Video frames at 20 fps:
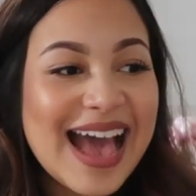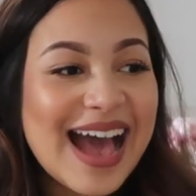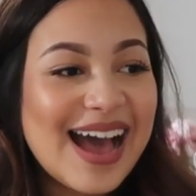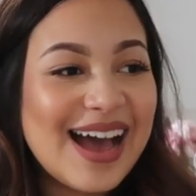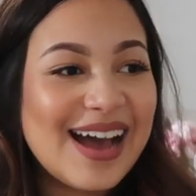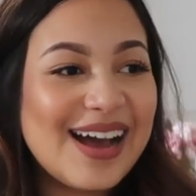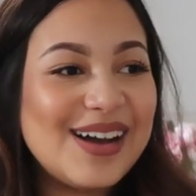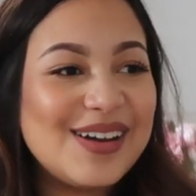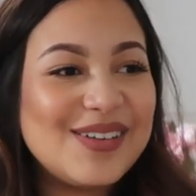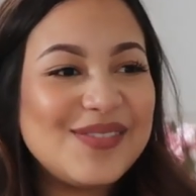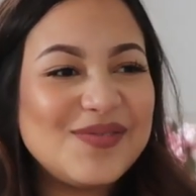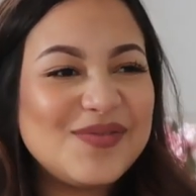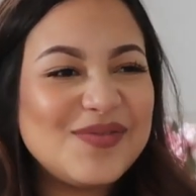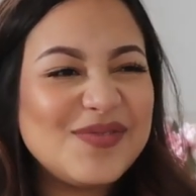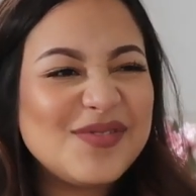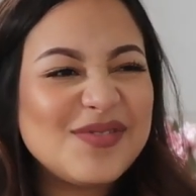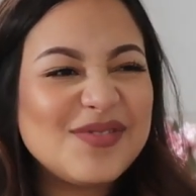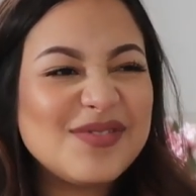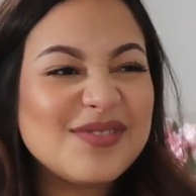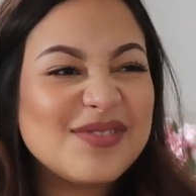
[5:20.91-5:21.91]

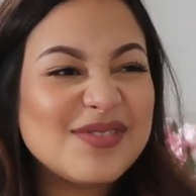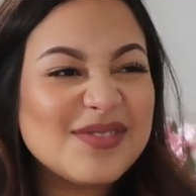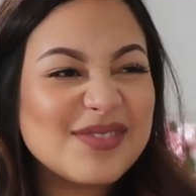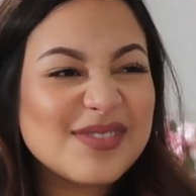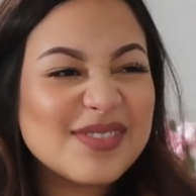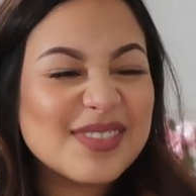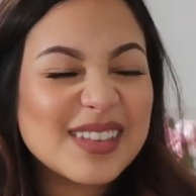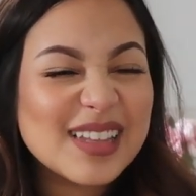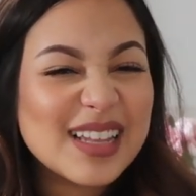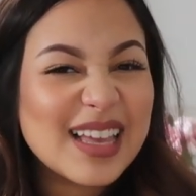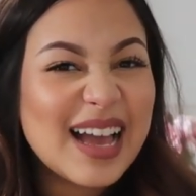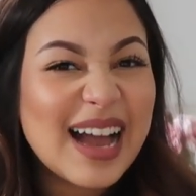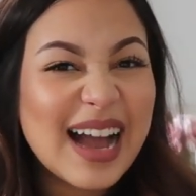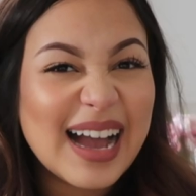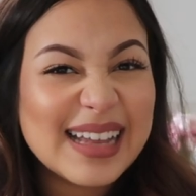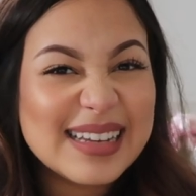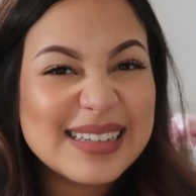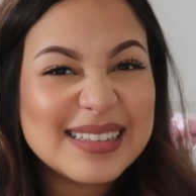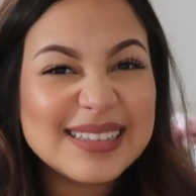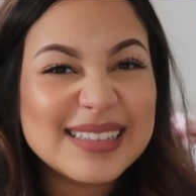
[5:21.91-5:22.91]
And
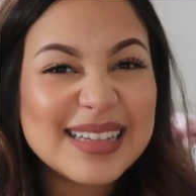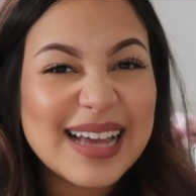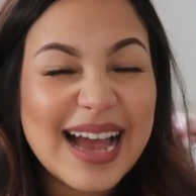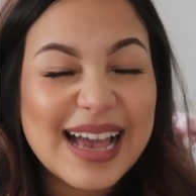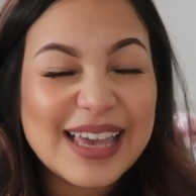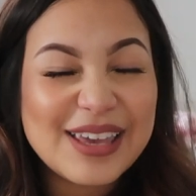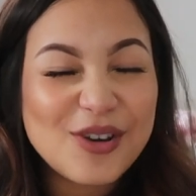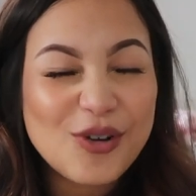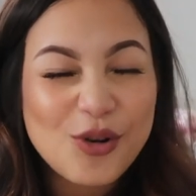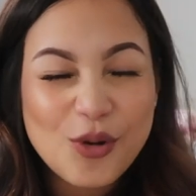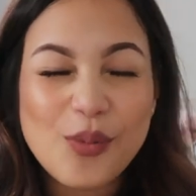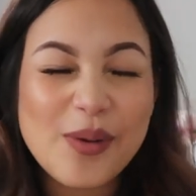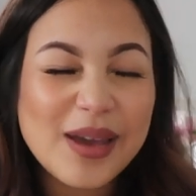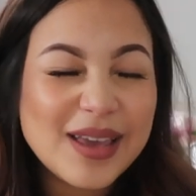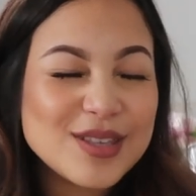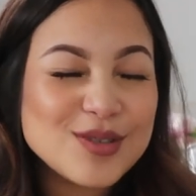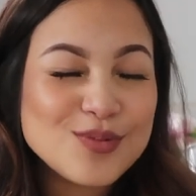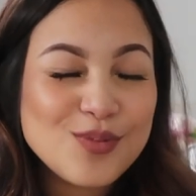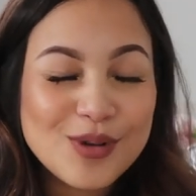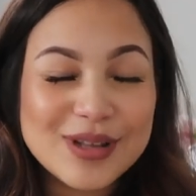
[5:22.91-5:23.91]
I
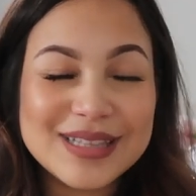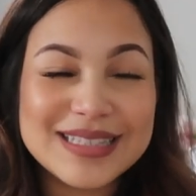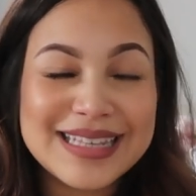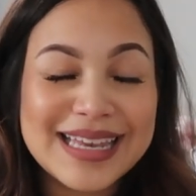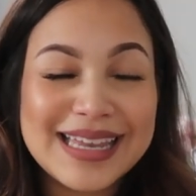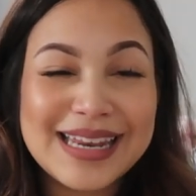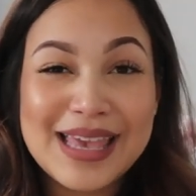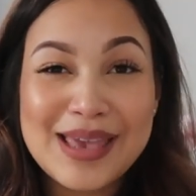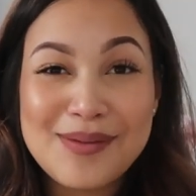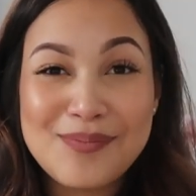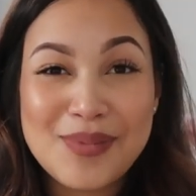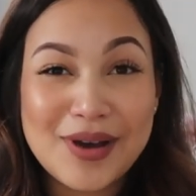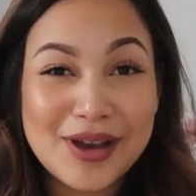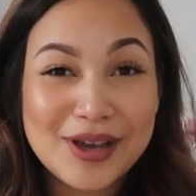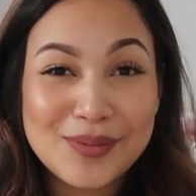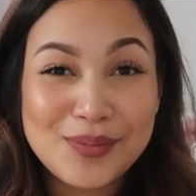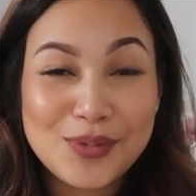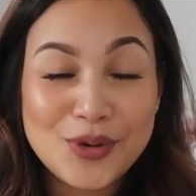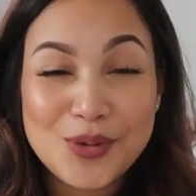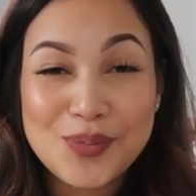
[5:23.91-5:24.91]
always wanted a
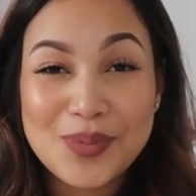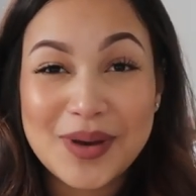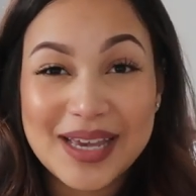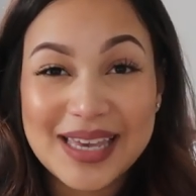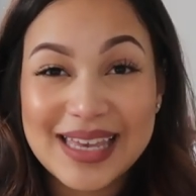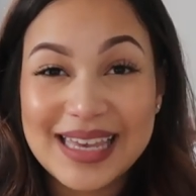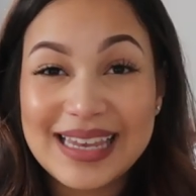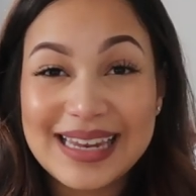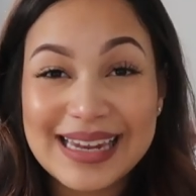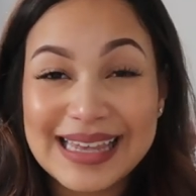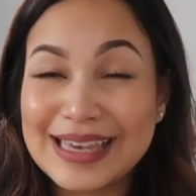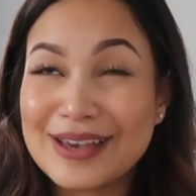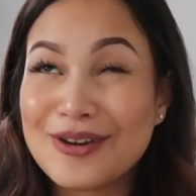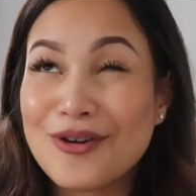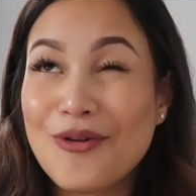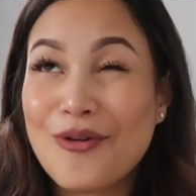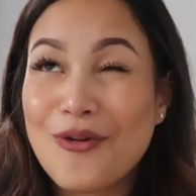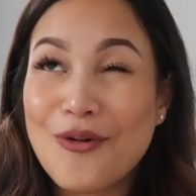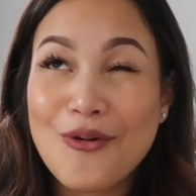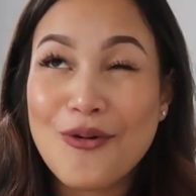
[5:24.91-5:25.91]
Bugaboo buggy, like
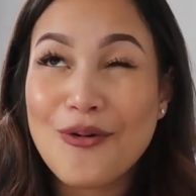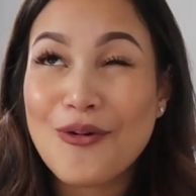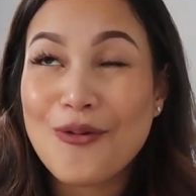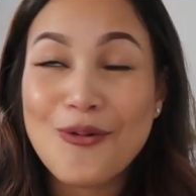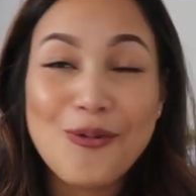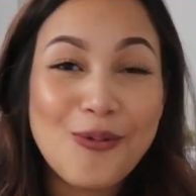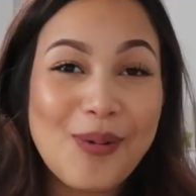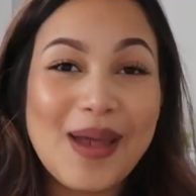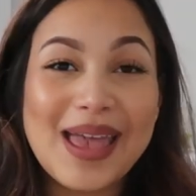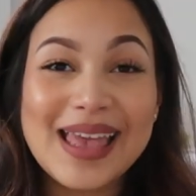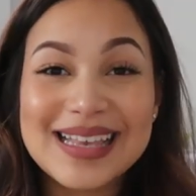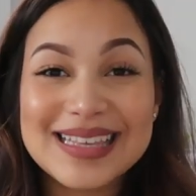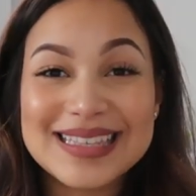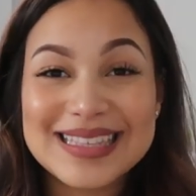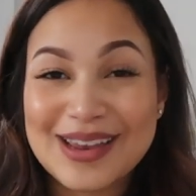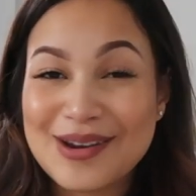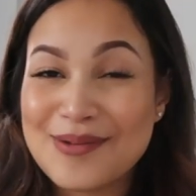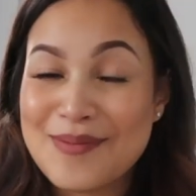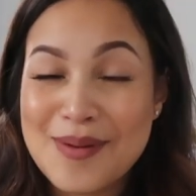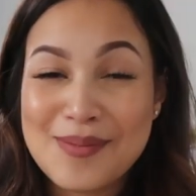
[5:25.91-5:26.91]

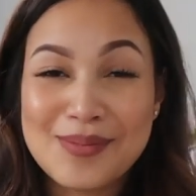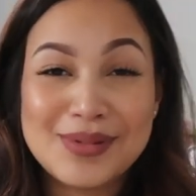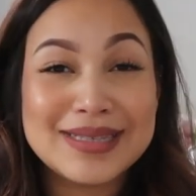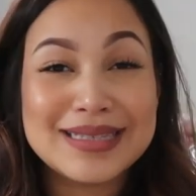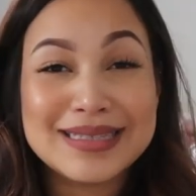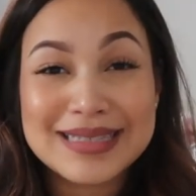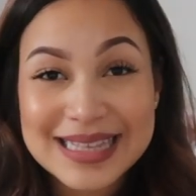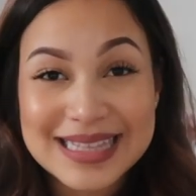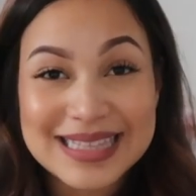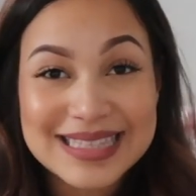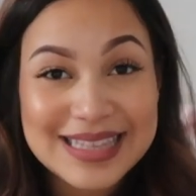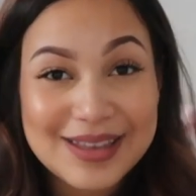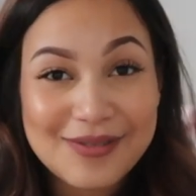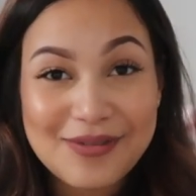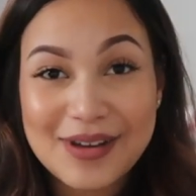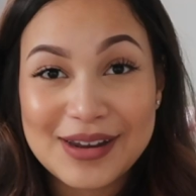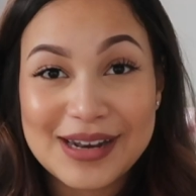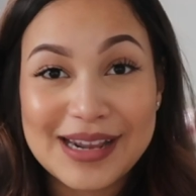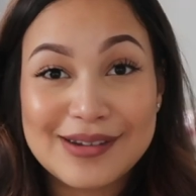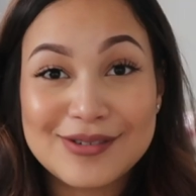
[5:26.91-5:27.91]
always. I remember since I
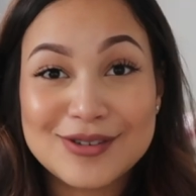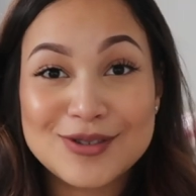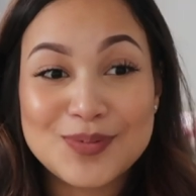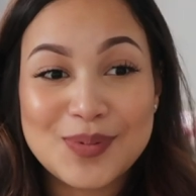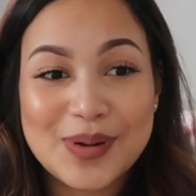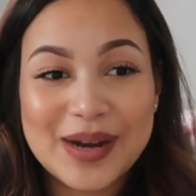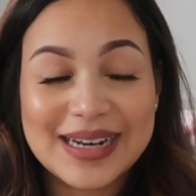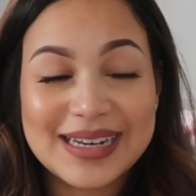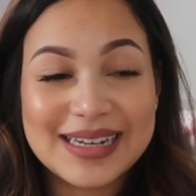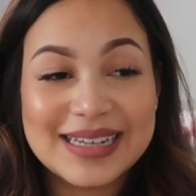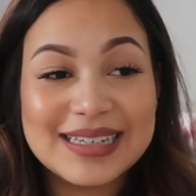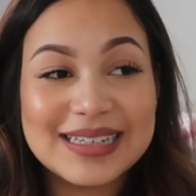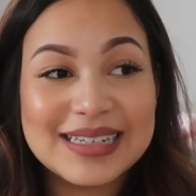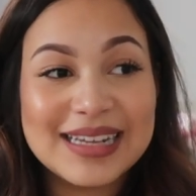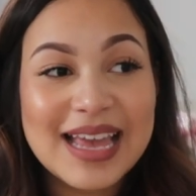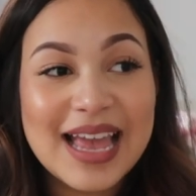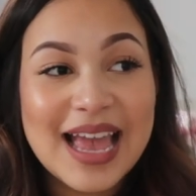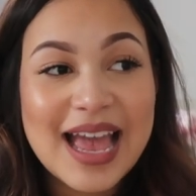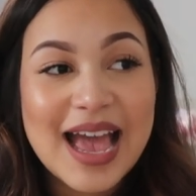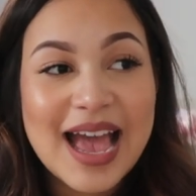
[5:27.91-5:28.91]
found out I was pregnant,
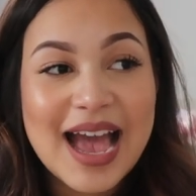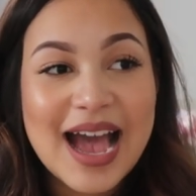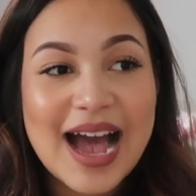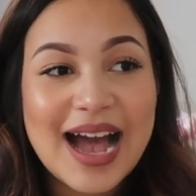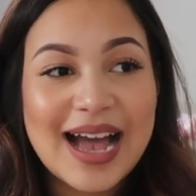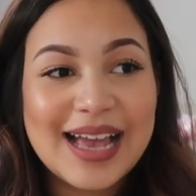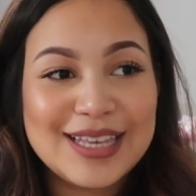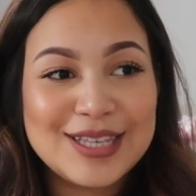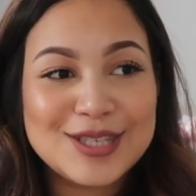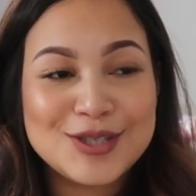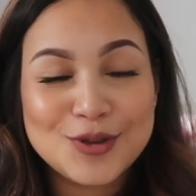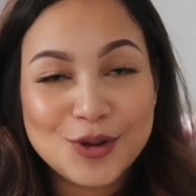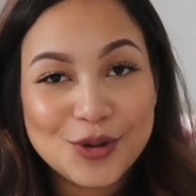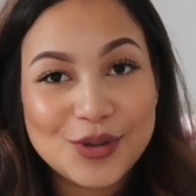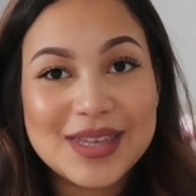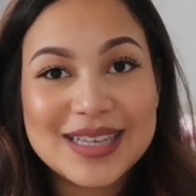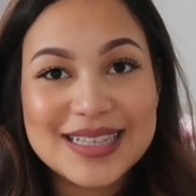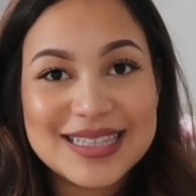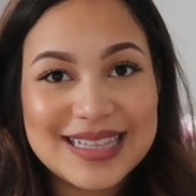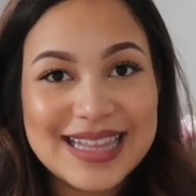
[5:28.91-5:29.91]
I saw
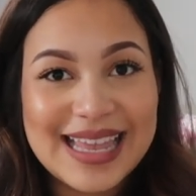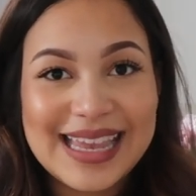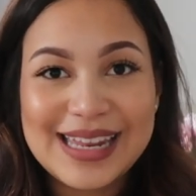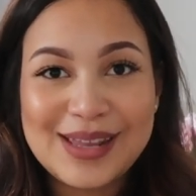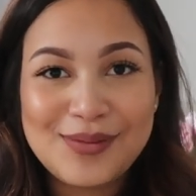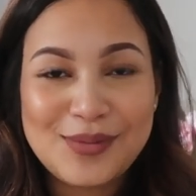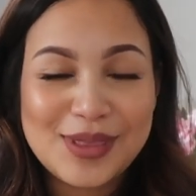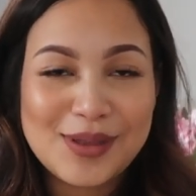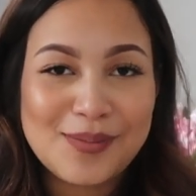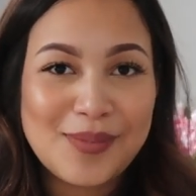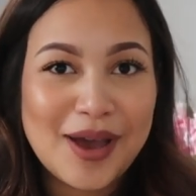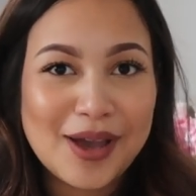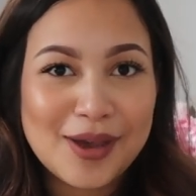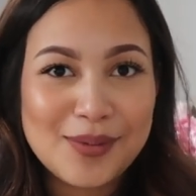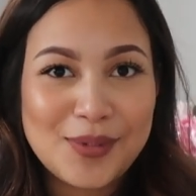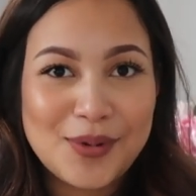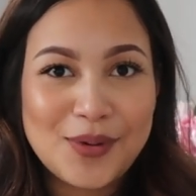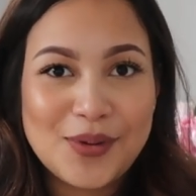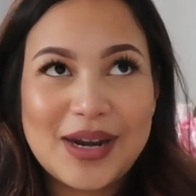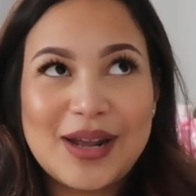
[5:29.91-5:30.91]
this lady with a
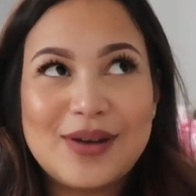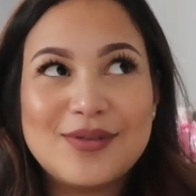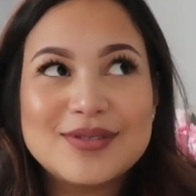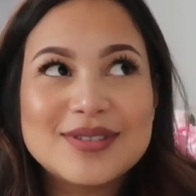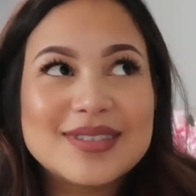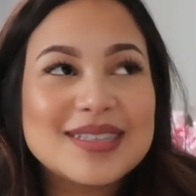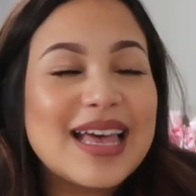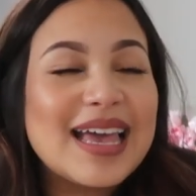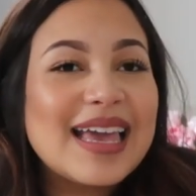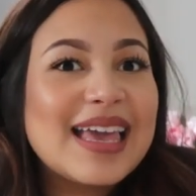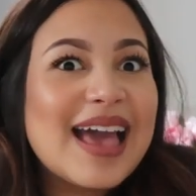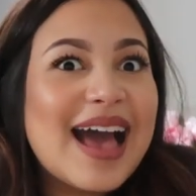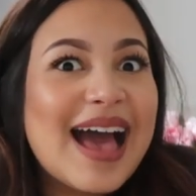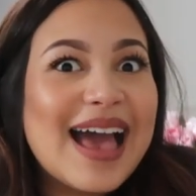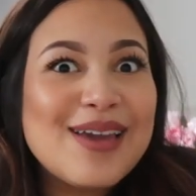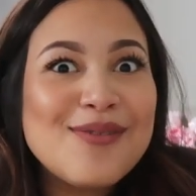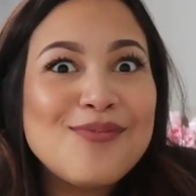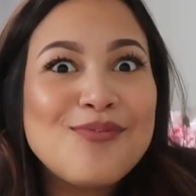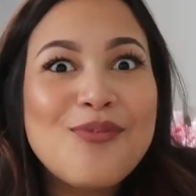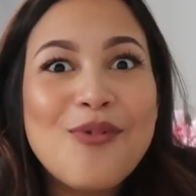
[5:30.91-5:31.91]
Bugaboo and I was like,
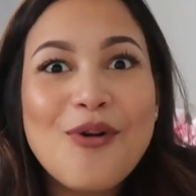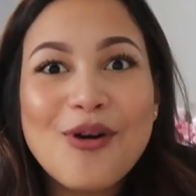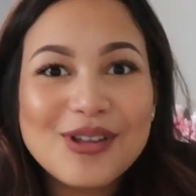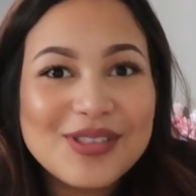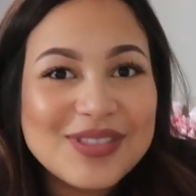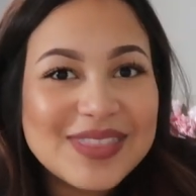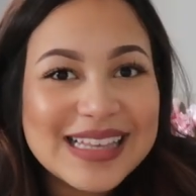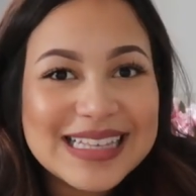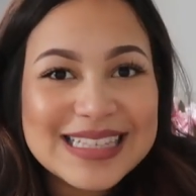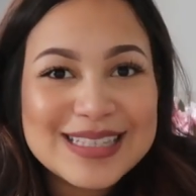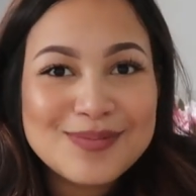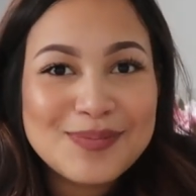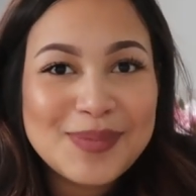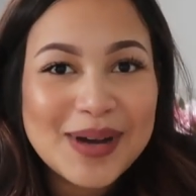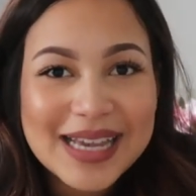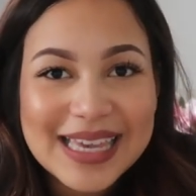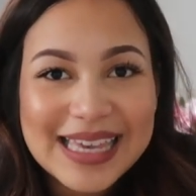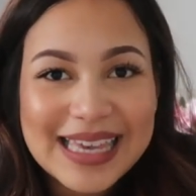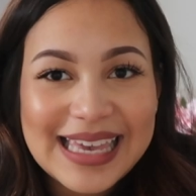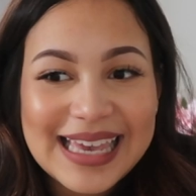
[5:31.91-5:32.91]
I want this
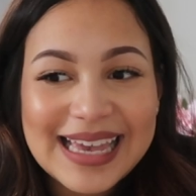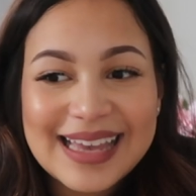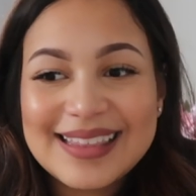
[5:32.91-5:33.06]
buggy.